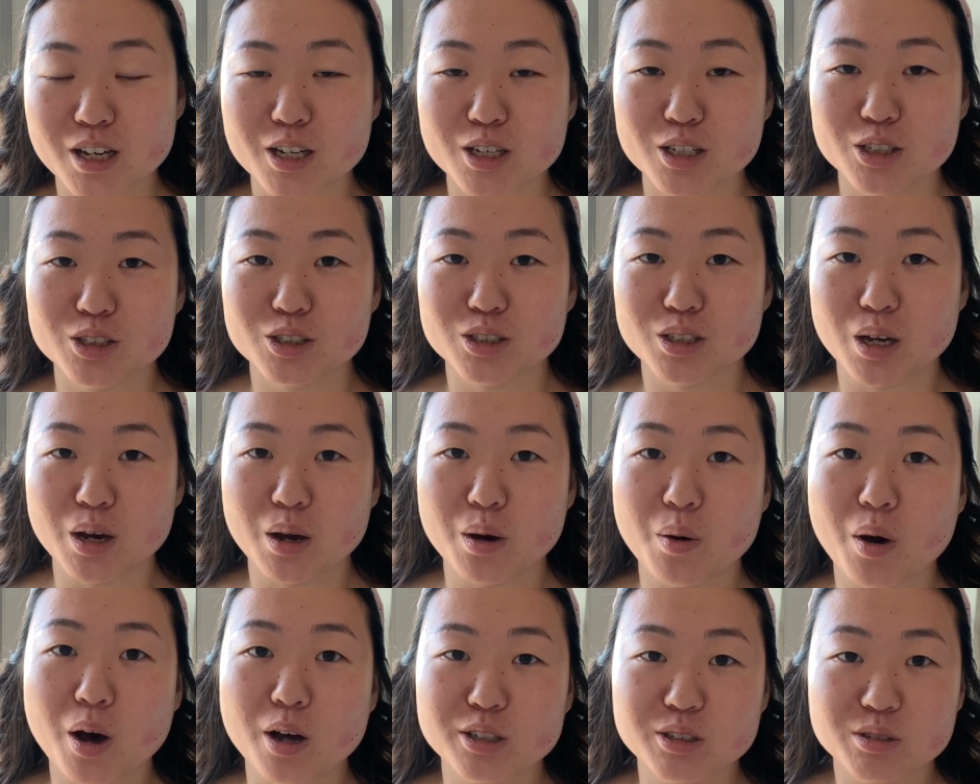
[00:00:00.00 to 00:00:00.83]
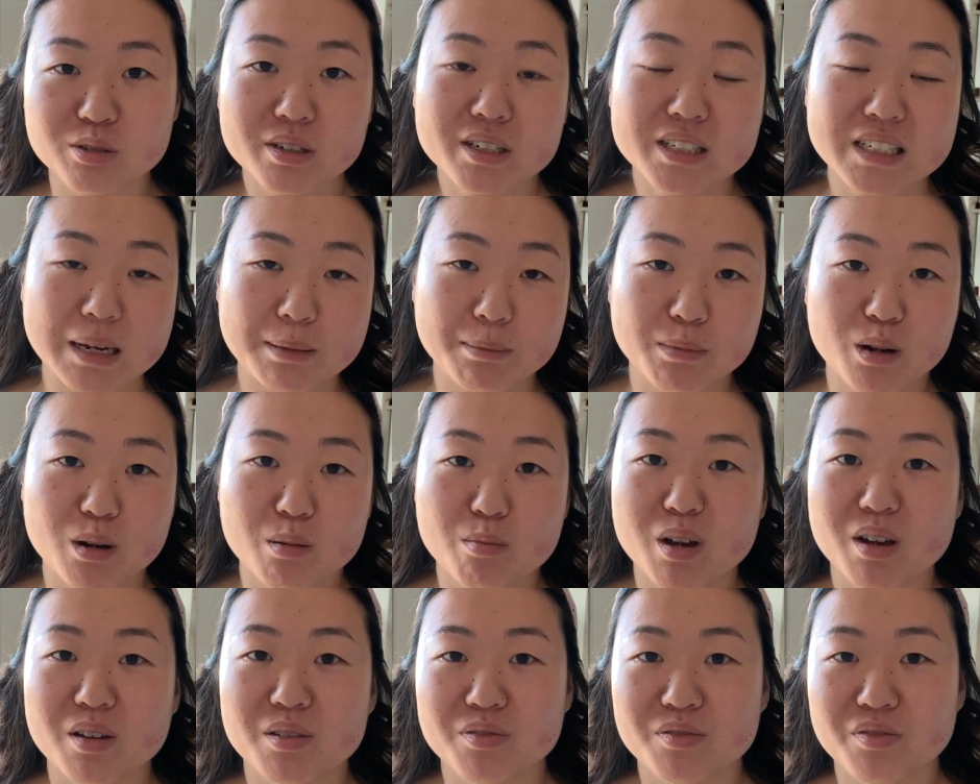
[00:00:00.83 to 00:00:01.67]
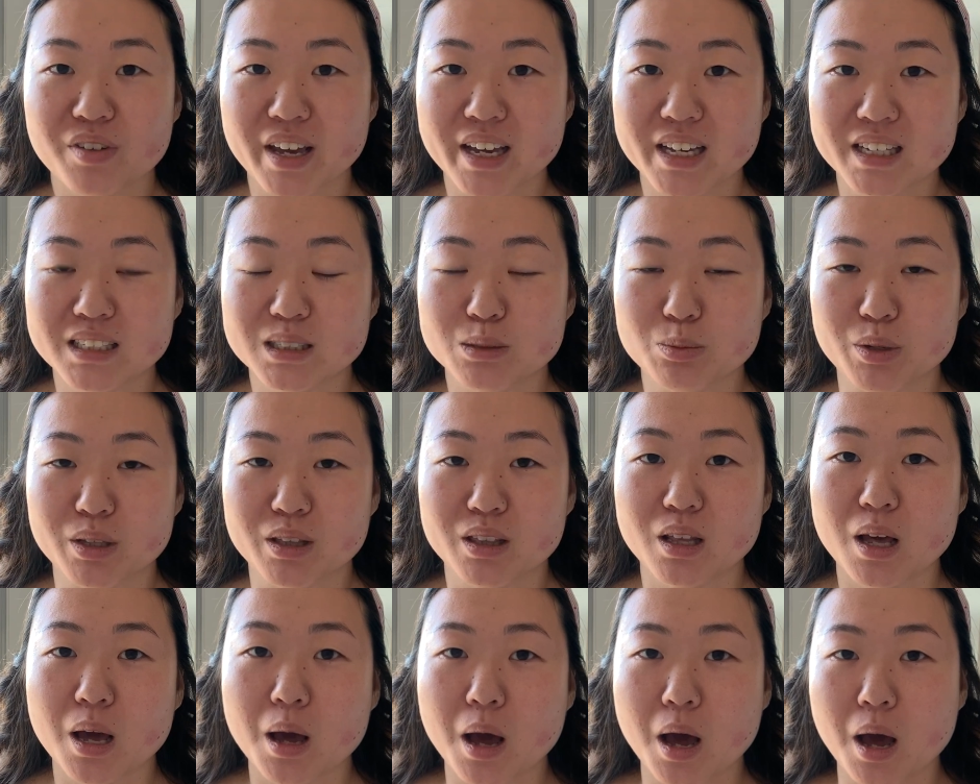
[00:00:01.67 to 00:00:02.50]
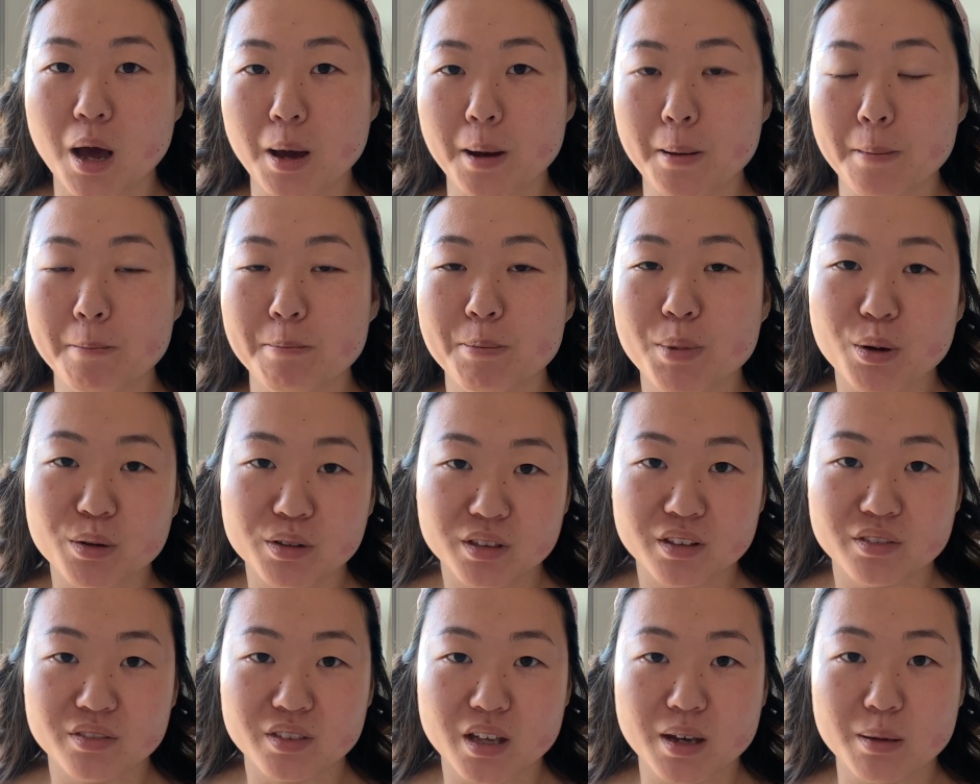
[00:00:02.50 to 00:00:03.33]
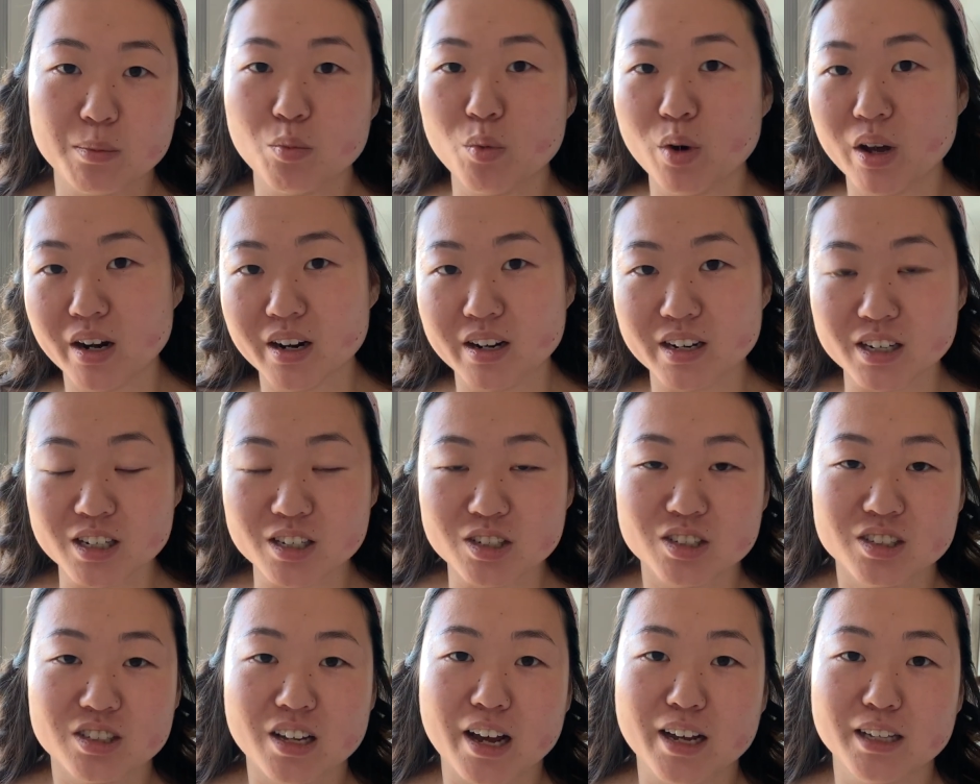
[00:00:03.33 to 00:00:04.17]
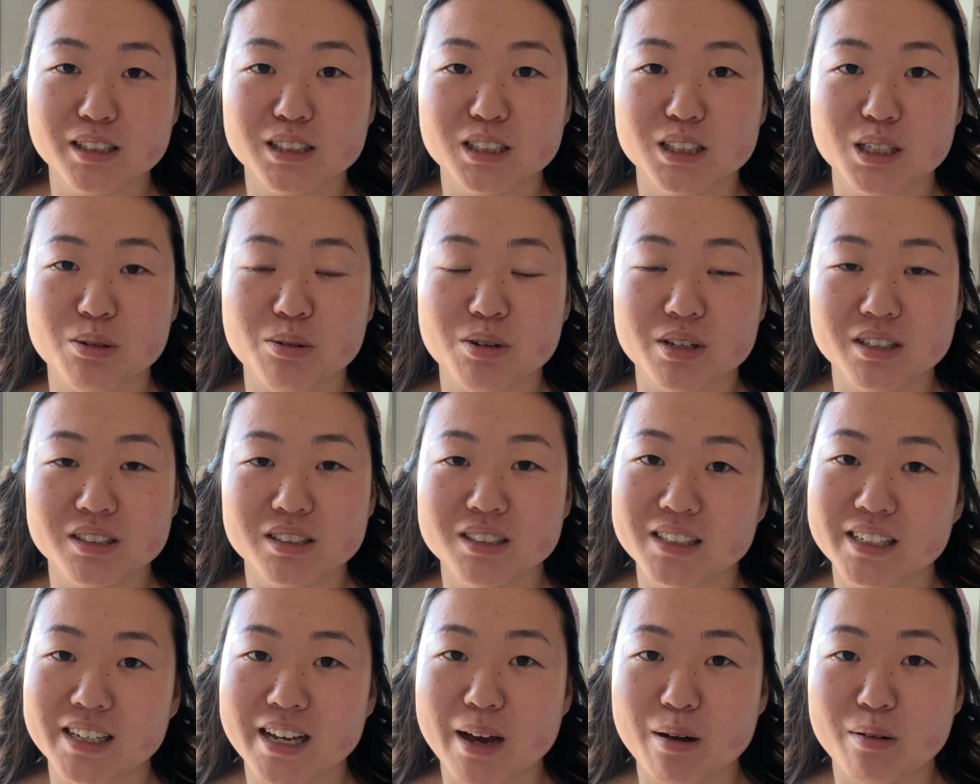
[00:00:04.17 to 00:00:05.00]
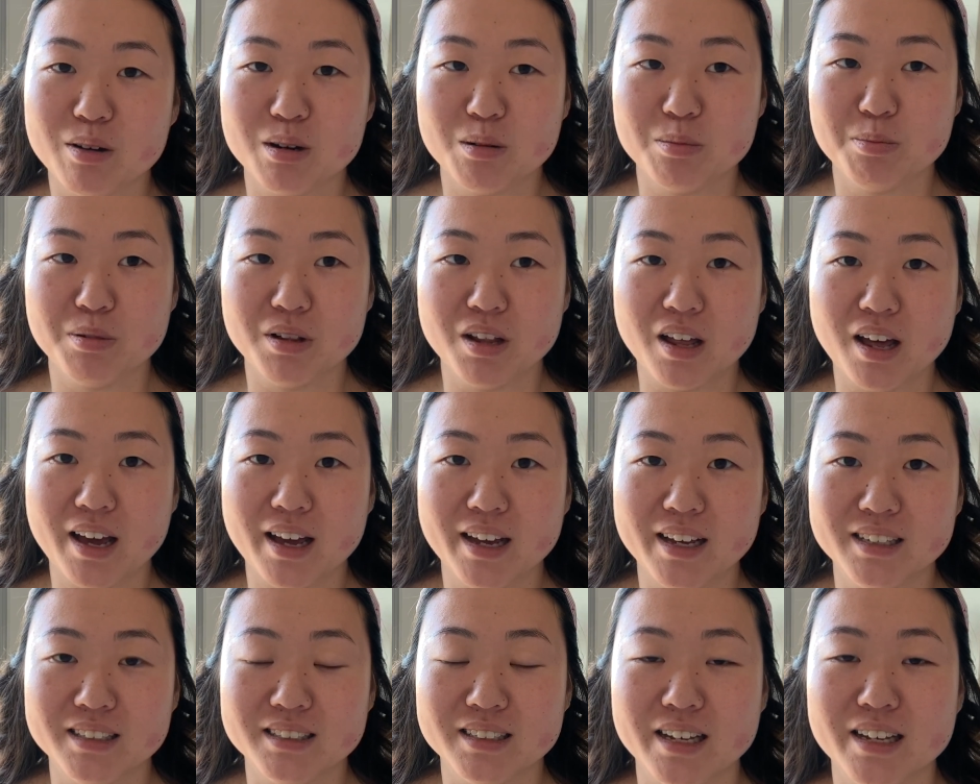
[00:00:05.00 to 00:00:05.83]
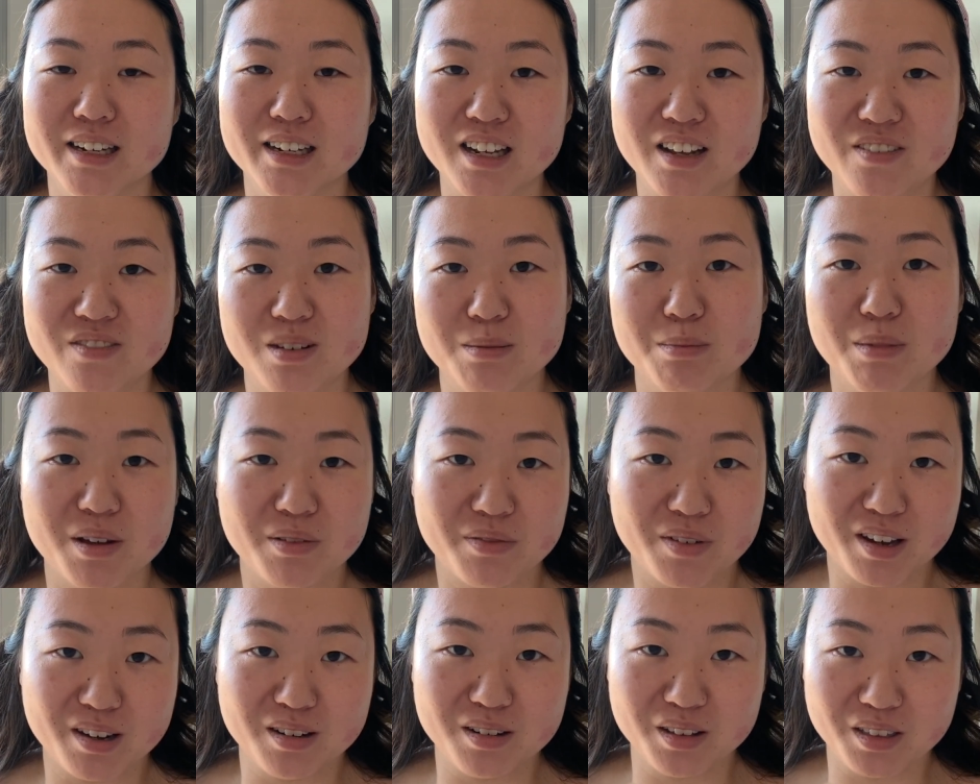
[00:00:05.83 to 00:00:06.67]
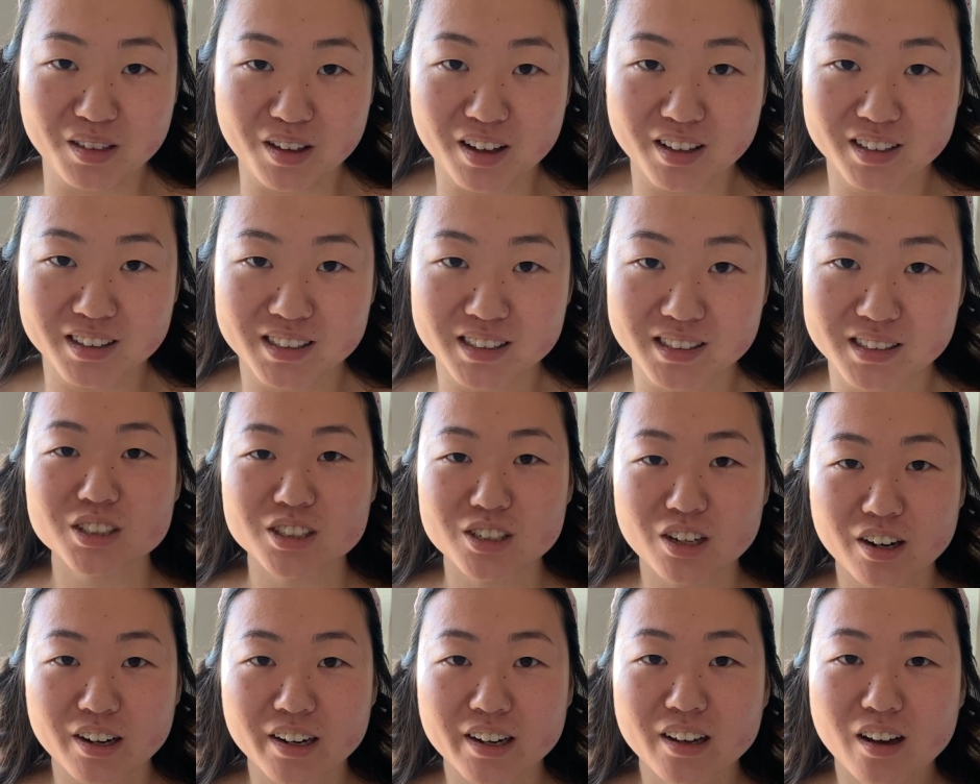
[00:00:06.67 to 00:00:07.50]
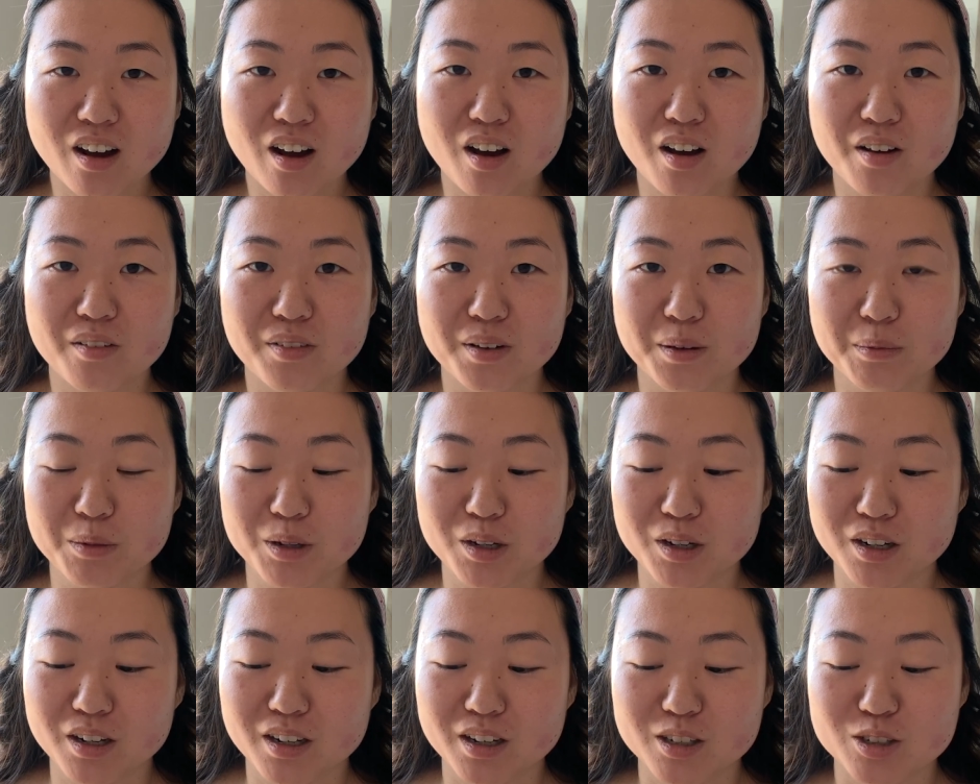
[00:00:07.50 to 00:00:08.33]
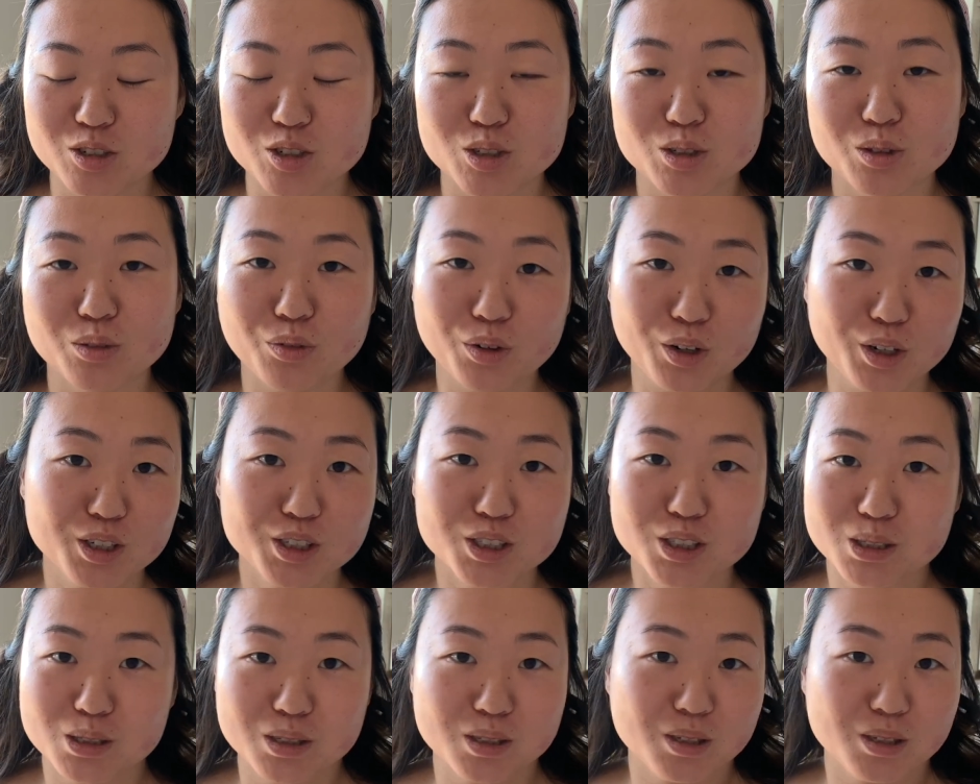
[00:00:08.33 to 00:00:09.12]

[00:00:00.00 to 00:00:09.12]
So I'll do a demo of my face with both of them, one on each side, so you can see how it applies and give you my final thoughts. Starting off, I'm gonna just first